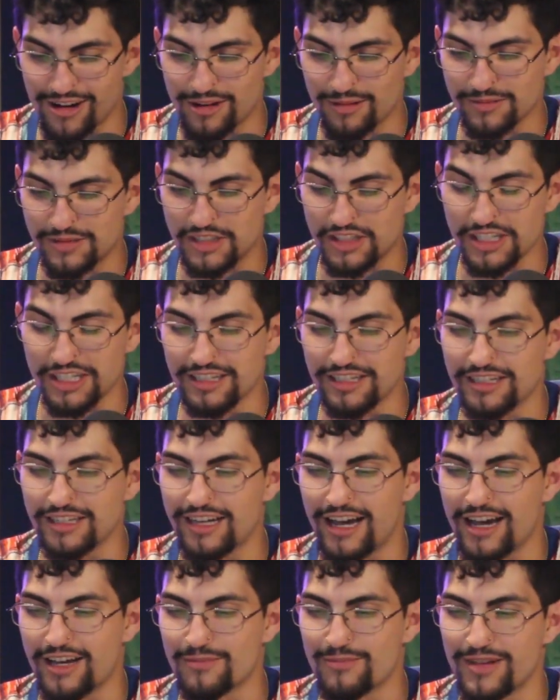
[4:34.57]
She
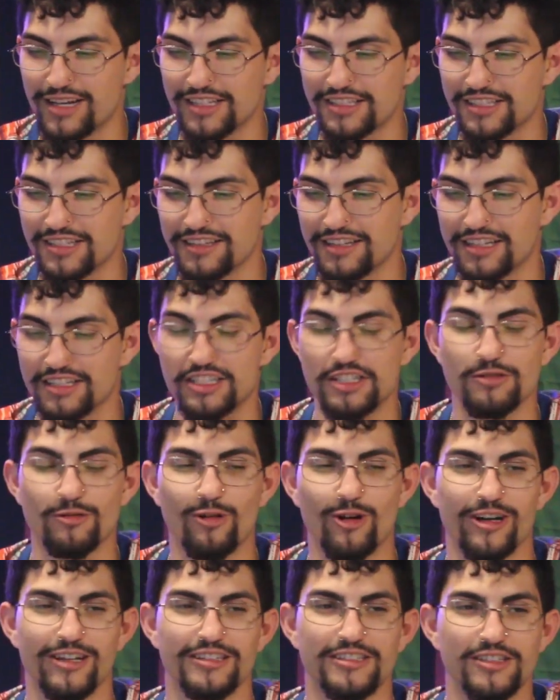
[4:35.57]
had mentioned that she
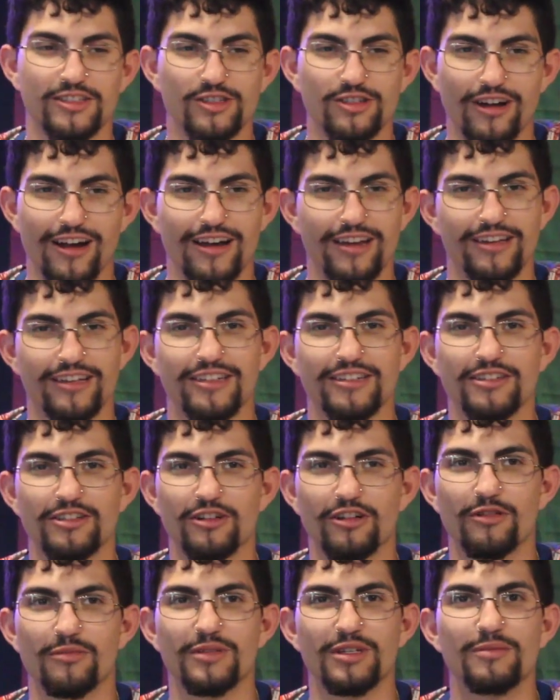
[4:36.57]
wanted to try it,
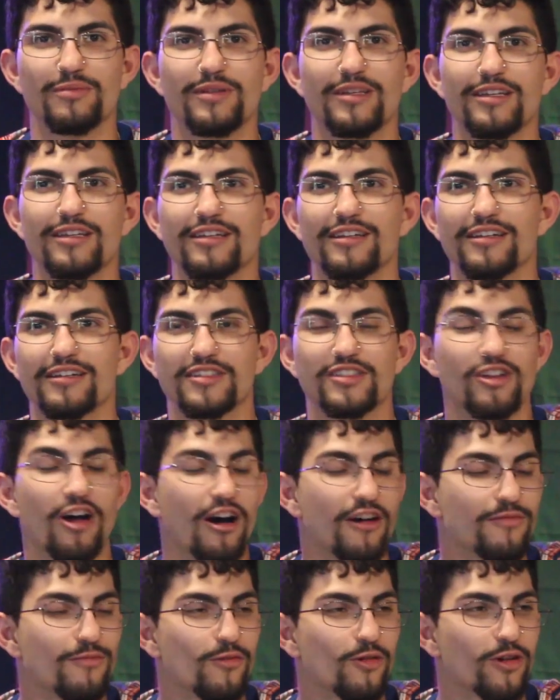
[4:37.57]
and me being a
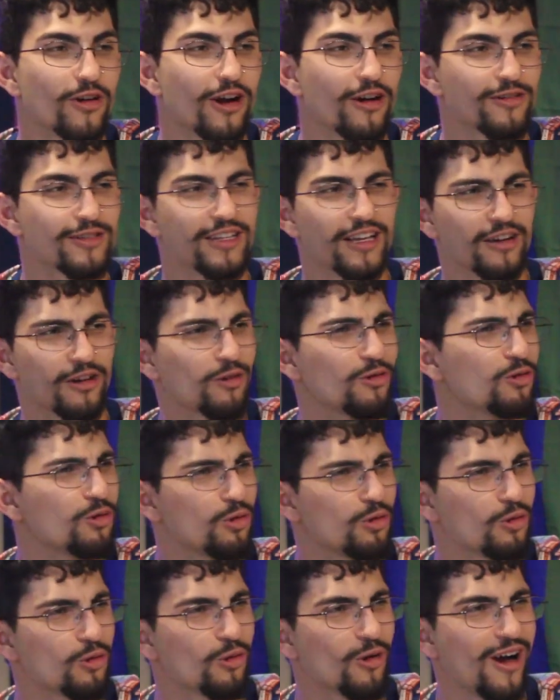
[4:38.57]
sophomore, I was like,
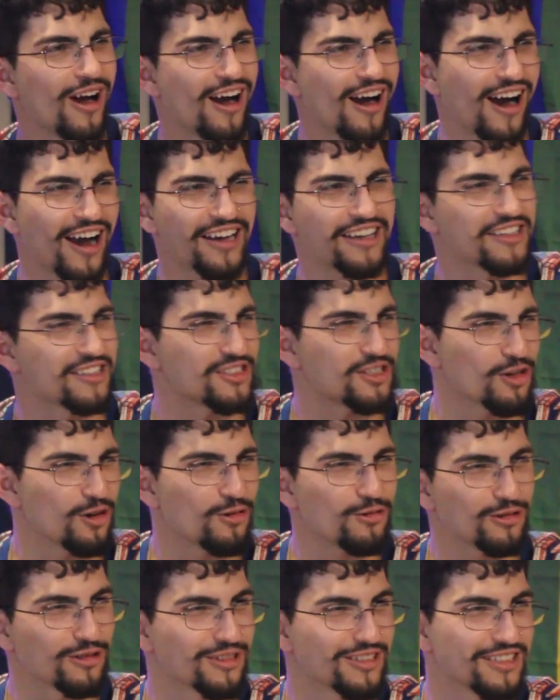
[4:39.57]
ooh, I could
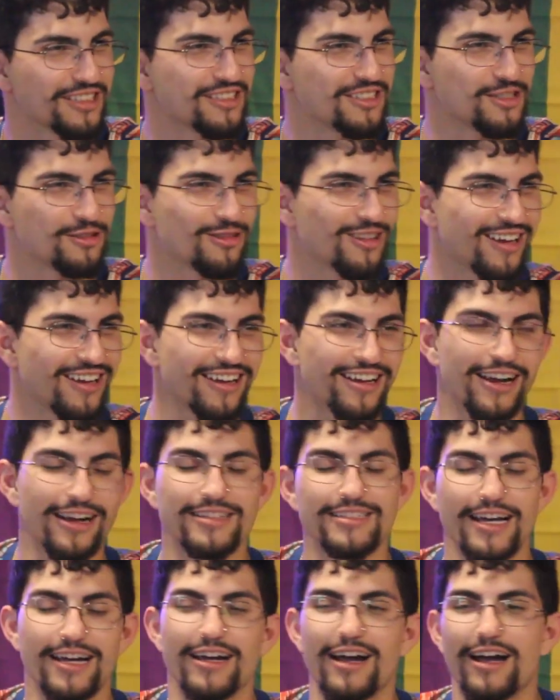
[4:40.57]
totally do that,
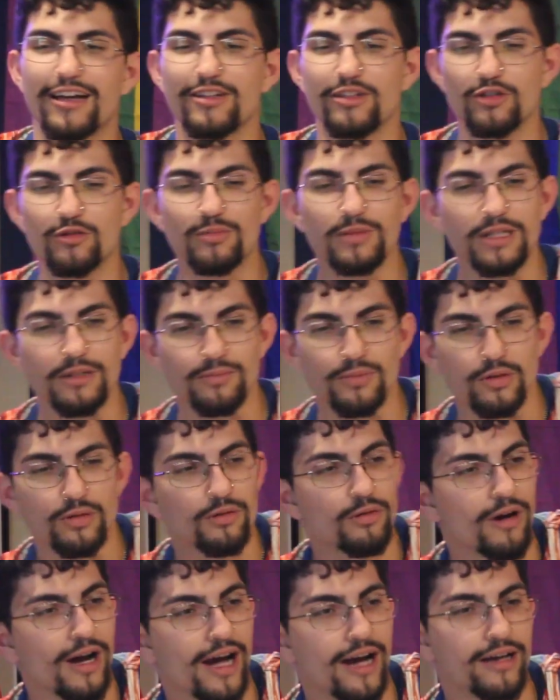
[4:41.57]
because I knew people
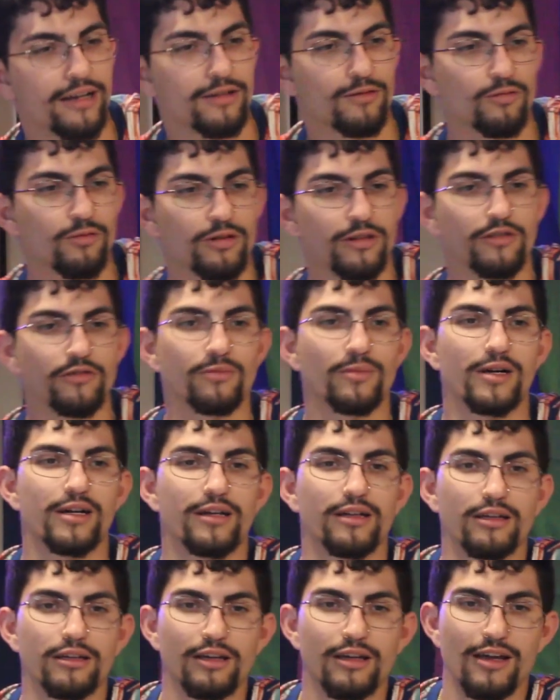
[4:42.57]
who had it. One of
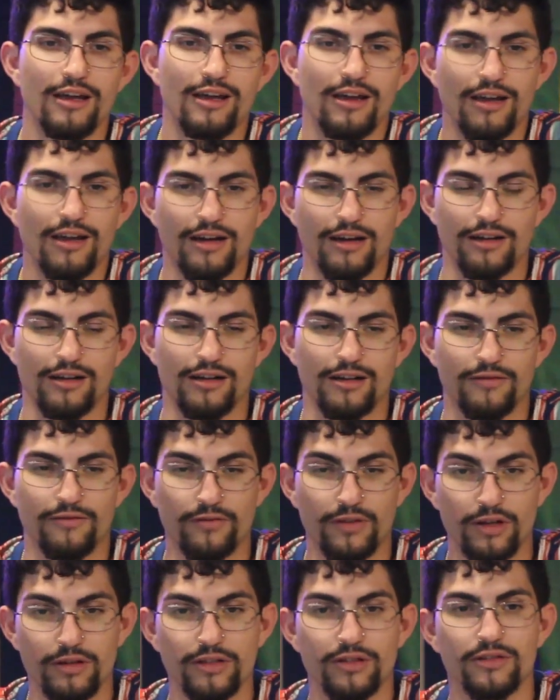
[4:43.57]
my
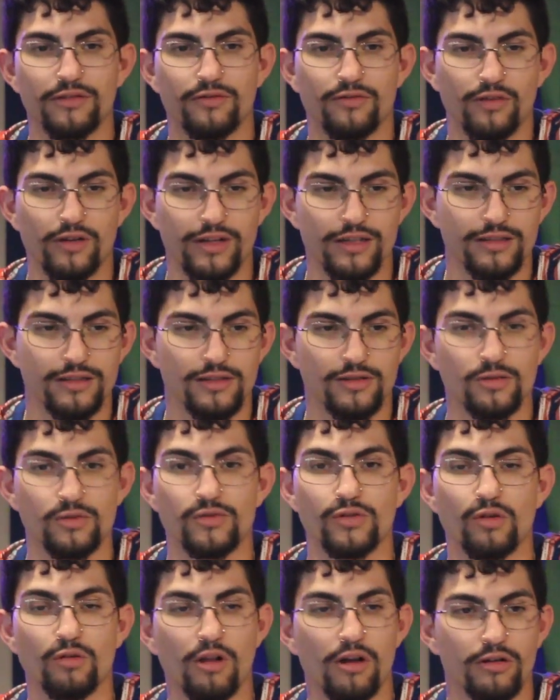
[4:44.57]
very good friends, who's
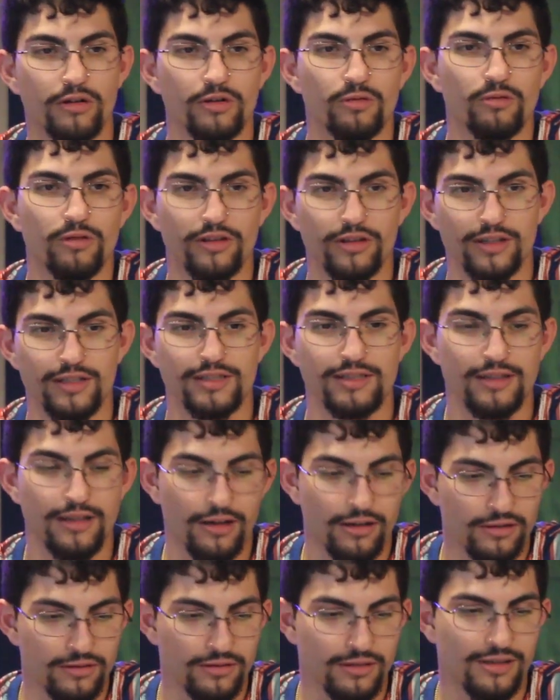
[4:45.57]
no longer with us
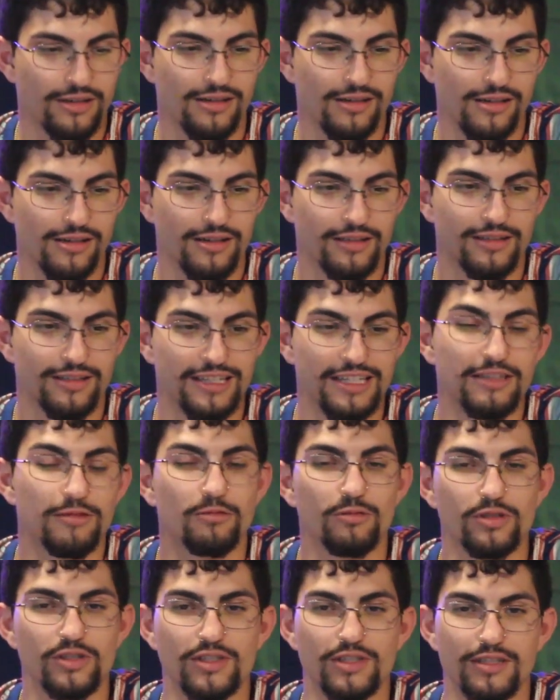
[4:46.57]
now, he
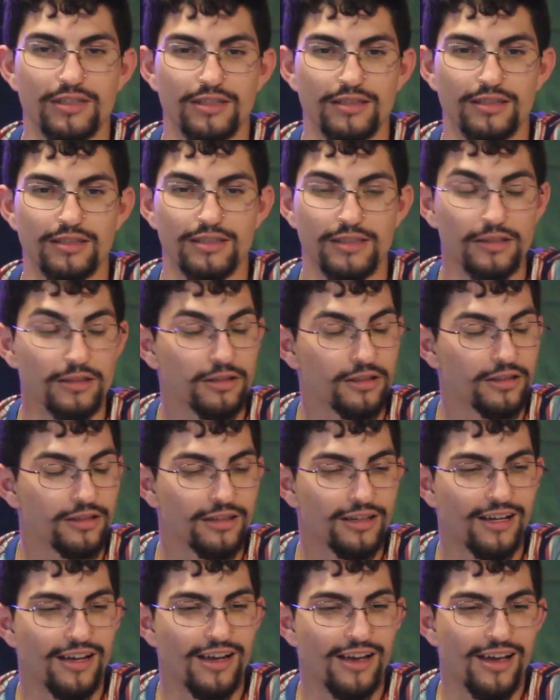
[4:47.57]
was a dealer,
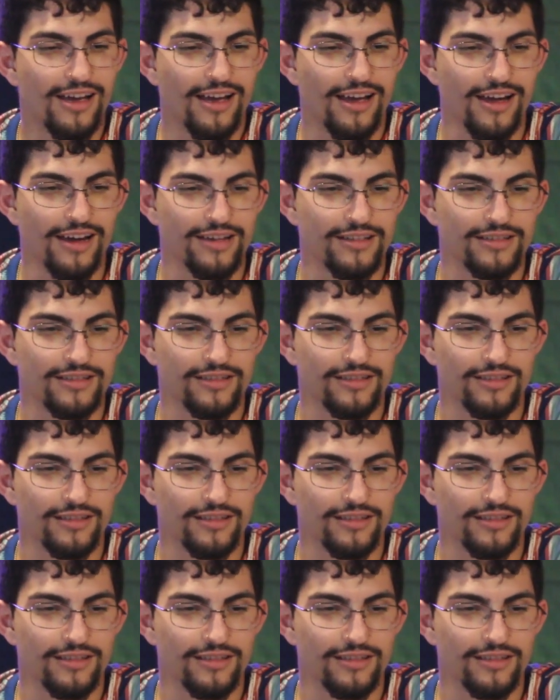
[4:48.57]
and